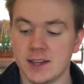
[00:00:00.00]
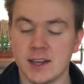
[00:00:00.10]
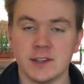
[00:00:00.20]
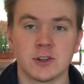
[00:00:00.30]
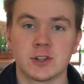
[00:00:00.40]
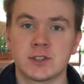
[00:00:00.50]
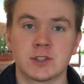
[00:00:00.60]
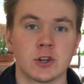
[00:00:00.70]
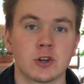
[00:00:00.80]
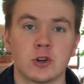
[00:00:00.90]
inner
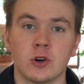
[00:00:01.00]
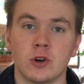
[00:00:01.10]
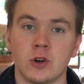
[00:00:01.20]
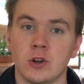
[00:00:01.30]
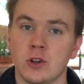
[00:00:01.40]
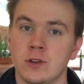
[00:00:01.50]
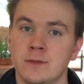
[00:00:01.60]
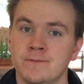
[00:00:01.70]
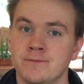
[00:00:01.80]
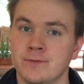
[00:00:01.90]
circle,
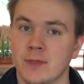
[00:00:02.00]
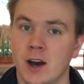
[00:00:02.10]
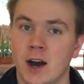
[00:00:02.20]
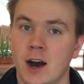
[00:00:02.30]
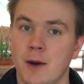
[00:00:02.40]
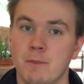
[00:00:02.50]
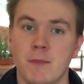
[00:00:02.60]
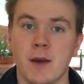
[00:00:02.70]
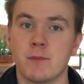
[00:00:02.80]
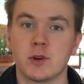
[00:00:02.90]

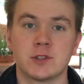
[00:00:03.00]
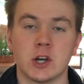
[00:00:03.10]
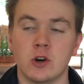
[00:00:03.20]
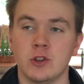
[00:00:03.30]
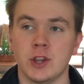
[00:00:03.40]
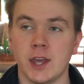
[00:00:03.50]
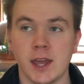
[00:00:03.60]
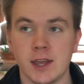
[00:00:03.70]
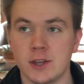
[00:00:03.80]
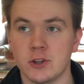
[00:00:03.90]
members
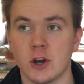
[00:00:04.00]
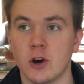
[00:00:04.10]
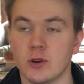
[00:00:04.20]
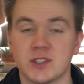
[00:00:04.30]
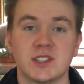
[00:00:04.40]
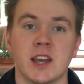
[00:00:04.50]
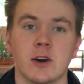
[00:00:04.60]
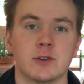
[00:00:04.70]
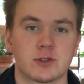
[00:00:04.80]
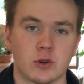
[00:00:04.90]
only,
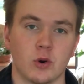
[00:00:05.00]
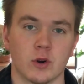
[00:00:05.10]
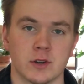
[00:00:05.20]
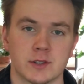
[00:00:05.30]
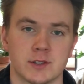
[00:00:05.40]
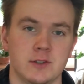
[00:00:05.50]
sales course.